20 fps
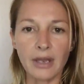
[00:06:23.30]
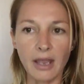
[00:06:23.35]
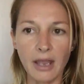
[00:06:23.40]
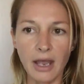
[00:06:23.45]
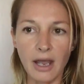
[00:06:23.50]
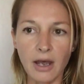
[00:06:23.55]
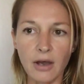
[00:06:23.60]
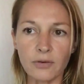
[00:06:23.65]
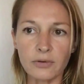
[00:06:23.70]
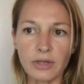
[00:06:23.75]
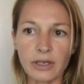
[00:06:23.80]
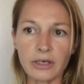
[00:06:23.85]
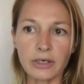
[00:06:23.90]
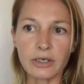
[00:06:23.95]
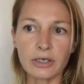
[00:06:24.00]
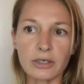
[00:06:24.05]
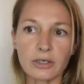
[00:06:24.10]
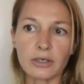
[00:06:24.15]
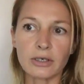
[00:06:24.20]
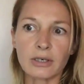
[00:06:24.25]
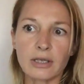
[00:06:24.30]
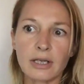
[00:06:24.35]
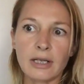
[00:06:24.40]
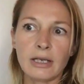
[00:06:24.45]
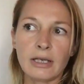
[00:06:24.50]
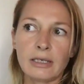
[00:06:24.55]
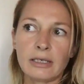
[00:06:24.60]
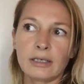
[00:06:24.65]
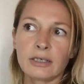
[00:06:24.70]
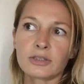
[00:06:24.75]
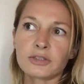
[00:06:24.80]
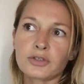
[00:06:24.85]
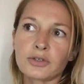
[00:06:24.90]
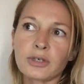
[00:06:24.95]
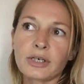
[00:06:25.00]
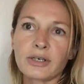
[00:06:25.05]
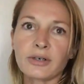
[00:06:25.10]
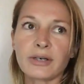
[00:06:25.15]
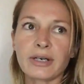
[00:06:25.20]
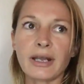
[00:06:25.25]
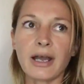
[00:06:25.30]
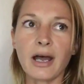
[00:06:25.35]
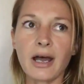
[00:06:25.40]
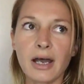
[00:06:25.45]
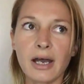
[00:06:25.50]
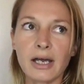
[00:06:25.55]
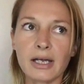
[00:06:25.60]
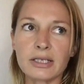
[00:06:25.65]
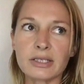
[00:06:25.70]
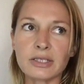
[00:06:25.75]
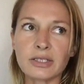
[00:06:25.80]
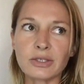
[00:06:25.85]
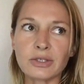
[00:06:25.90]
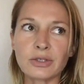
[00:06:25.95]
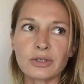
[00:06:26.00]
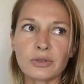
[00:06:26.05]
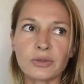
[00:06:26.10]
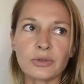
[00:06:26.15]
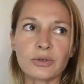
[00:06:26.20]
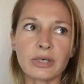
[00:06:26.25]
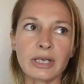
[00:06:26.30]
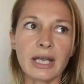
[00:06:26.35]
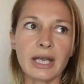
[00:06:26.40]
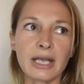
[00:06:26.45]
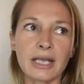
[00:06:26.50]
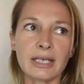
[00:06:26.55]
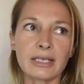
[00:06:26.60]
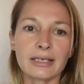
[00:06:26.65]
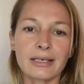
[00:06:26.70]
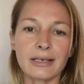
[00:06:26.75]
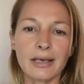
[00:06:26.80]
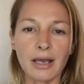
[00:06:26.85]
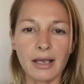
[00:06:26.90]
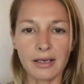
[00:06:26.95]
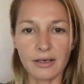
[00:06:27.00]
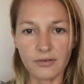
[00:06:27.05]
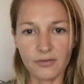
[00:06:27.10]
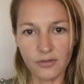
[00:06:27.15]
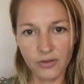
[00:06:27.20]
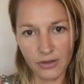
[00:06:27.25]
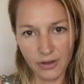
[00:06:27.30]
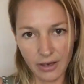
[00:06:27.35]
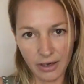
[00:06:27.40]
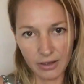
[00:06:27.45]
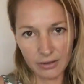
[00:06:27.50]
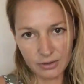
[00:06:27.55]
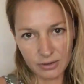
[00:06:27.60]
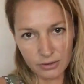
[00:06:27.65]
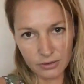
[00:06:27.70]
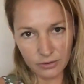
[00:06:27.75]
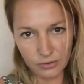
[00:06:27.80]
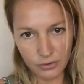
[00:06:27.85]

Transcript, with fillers: how they're triggering us to create negative things.